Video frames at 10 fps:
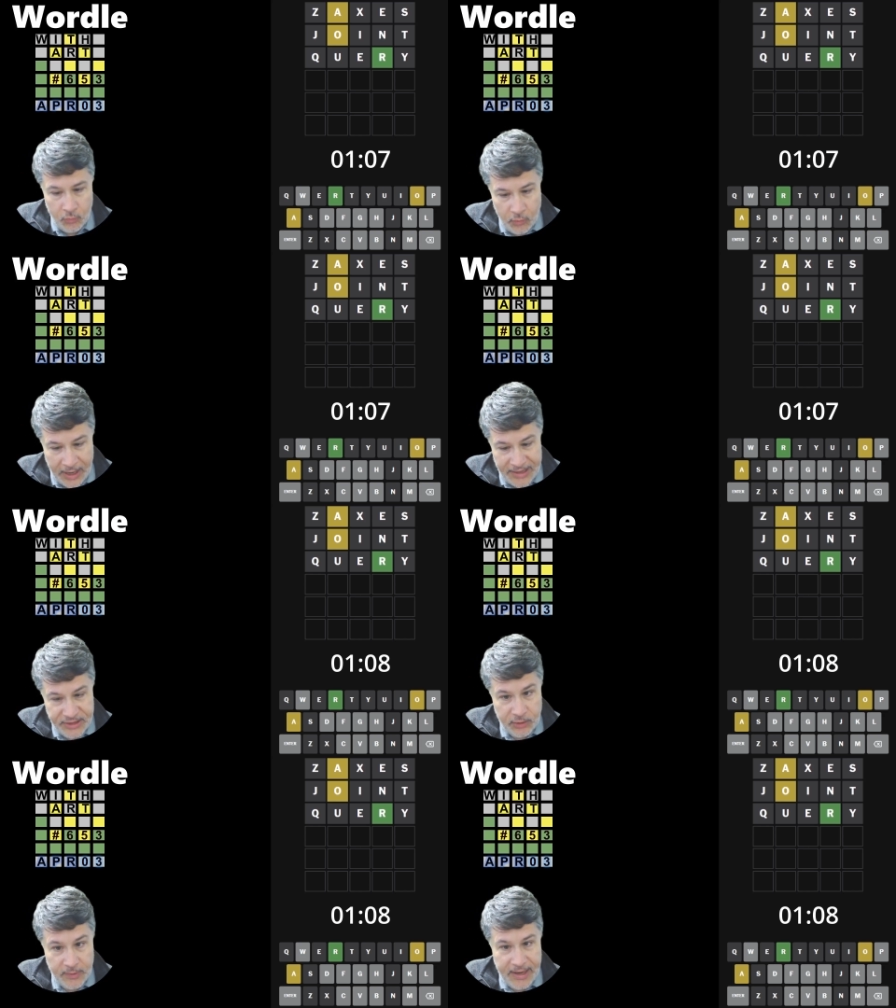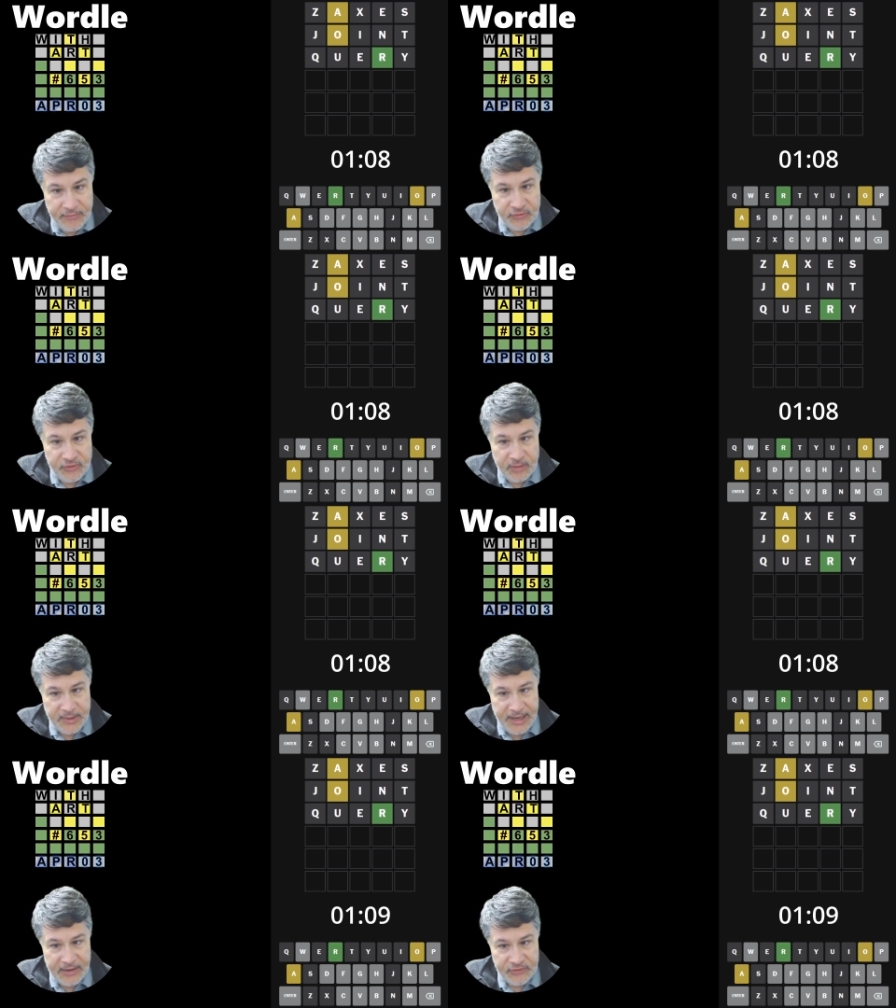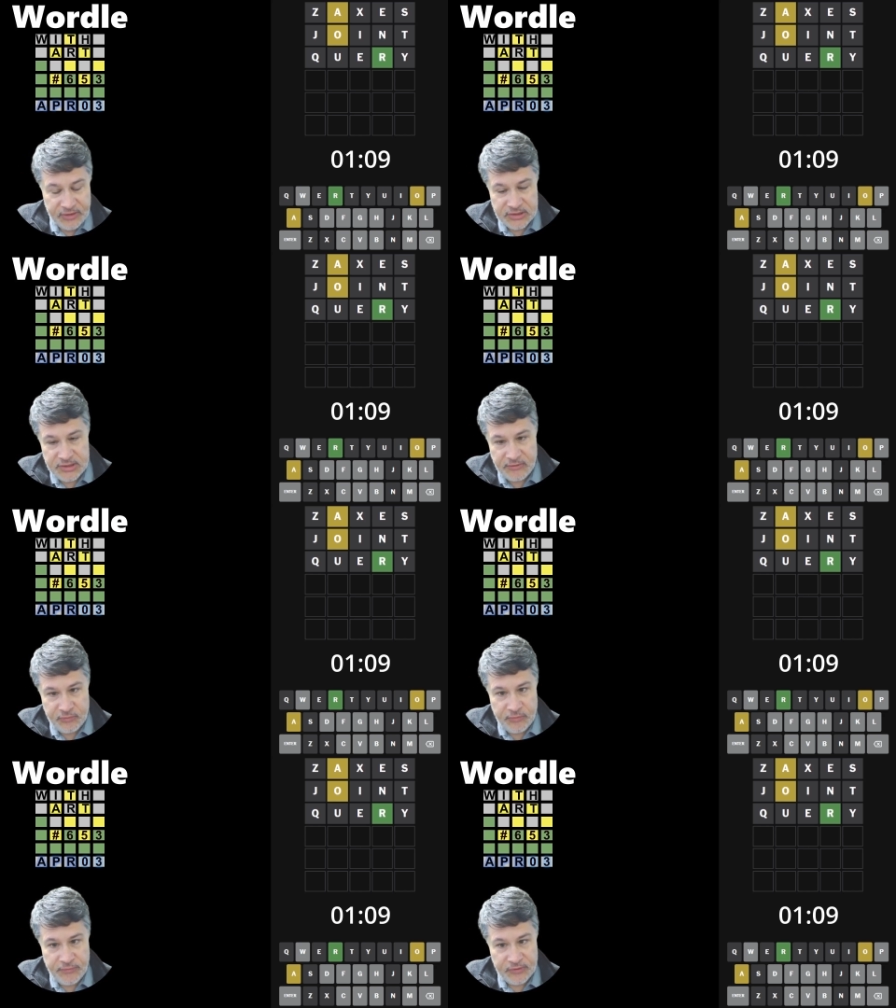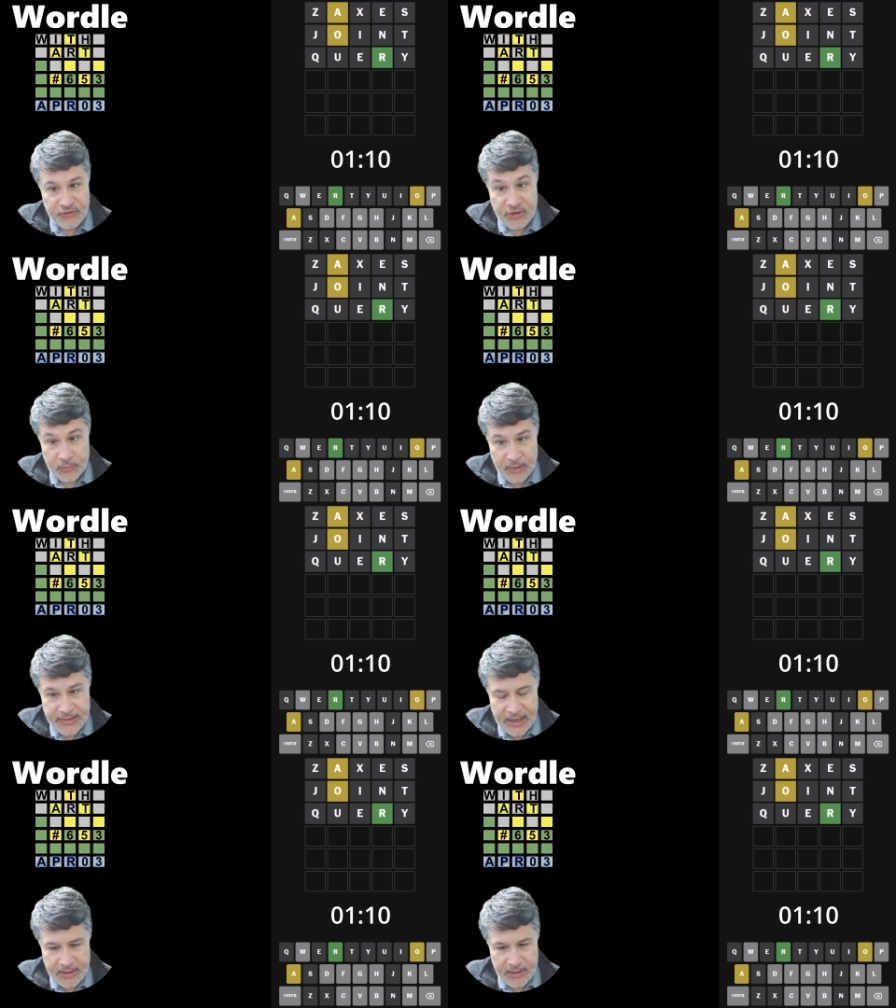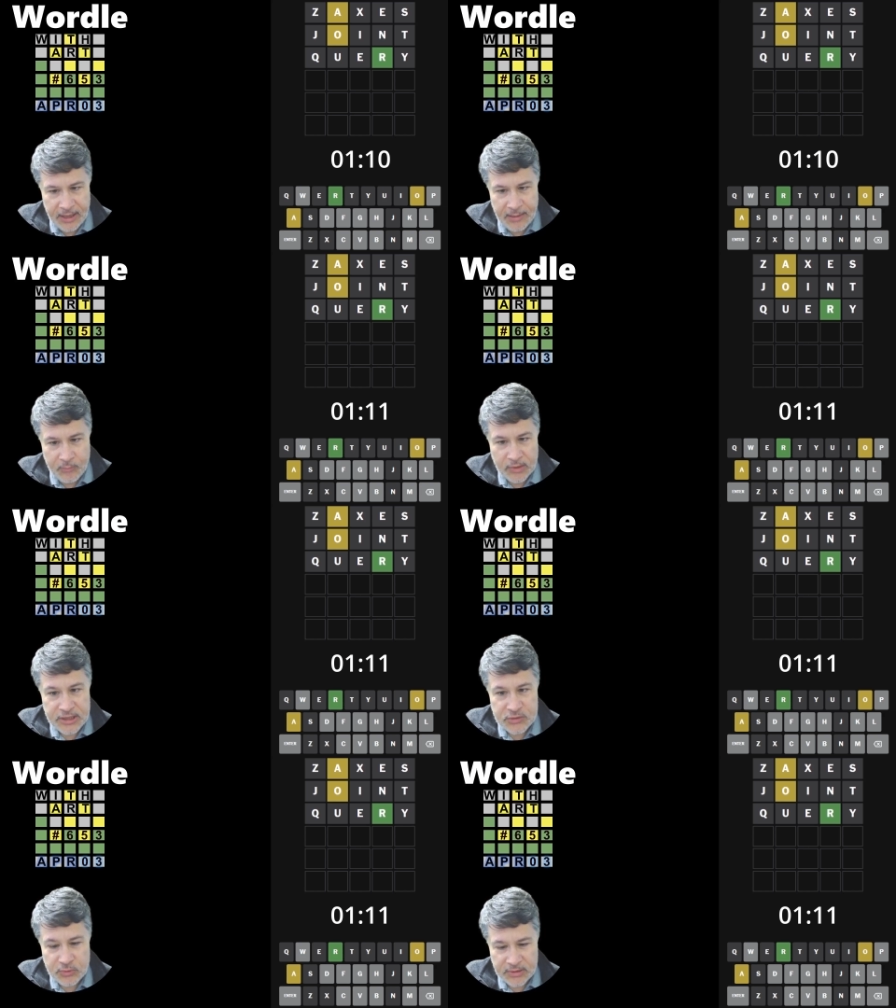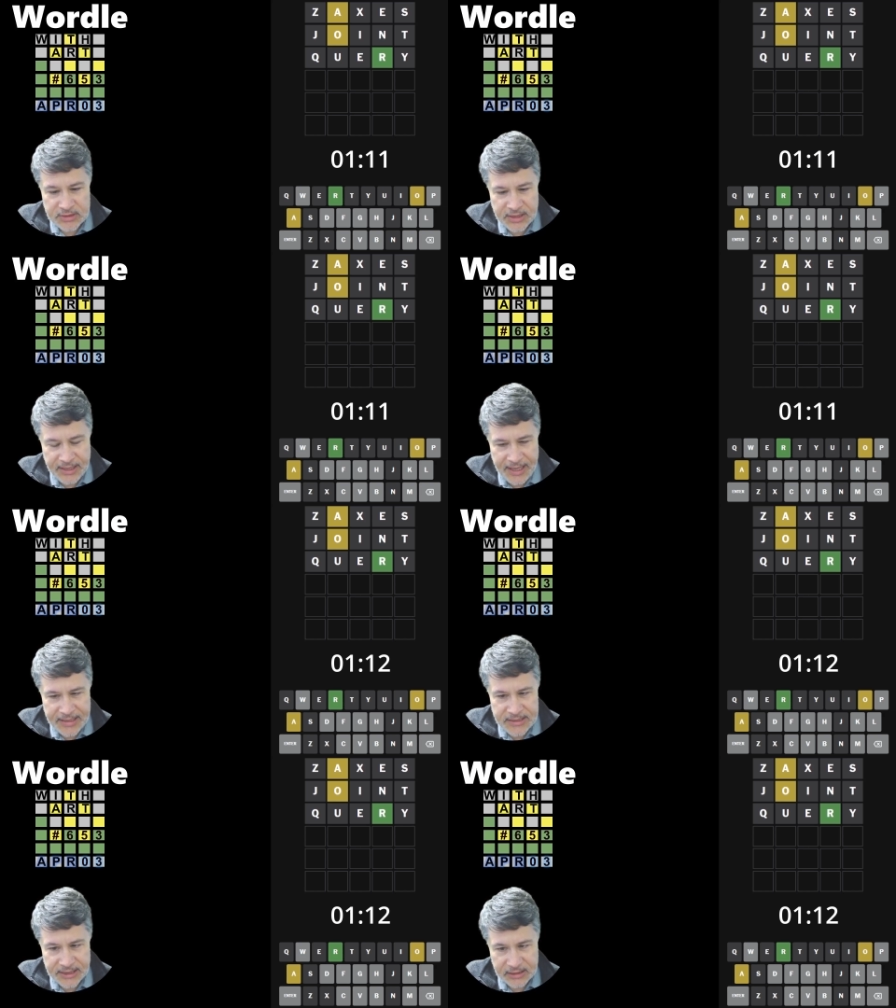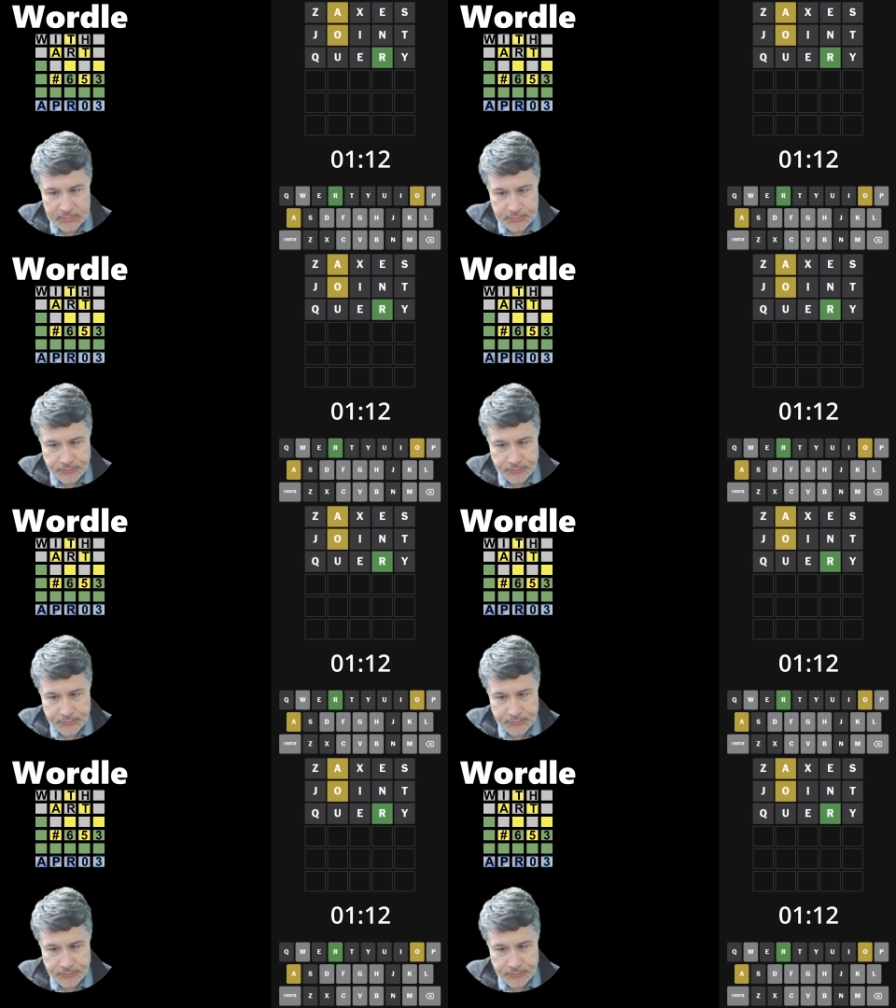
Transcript: I think we have to start by asking ourselves for sure what this word is going to end in.